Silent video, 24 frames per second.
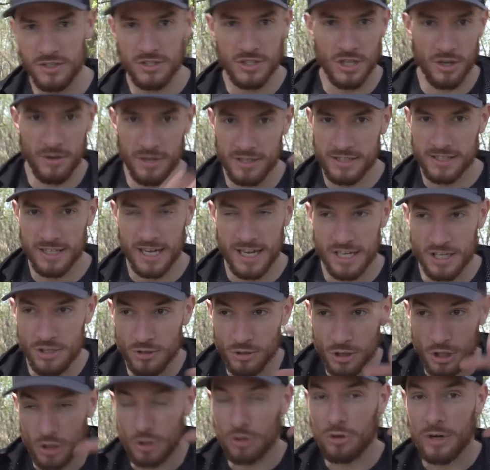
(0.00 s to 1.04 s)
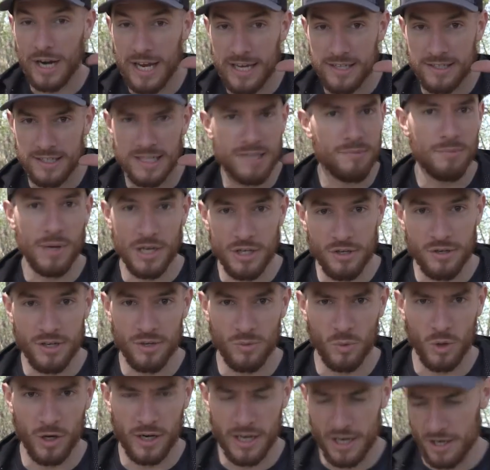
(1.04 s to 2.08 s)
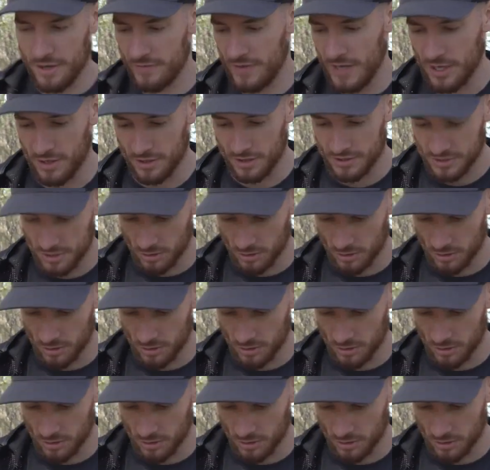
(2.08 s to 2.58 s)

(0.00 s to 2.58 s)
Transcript: so it's like you look crazy, but you can work on your vehicle.